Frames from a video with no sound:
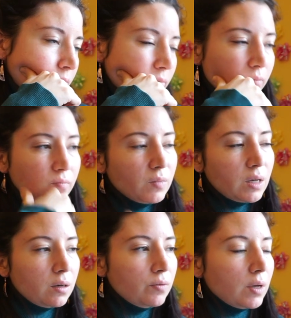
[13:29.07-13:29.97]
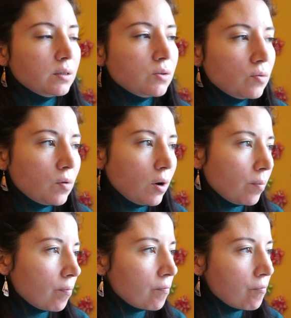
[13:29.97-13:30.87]
I'm not a fan so far.
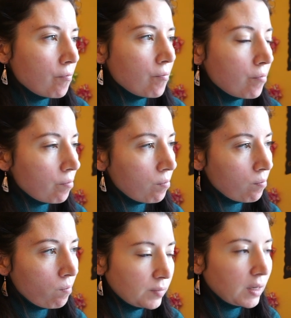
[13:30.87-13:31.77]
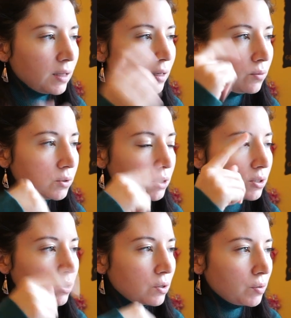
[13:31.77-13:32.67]
I like what she's
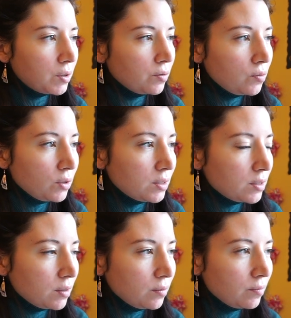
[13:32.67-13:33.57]
doing with her voice though.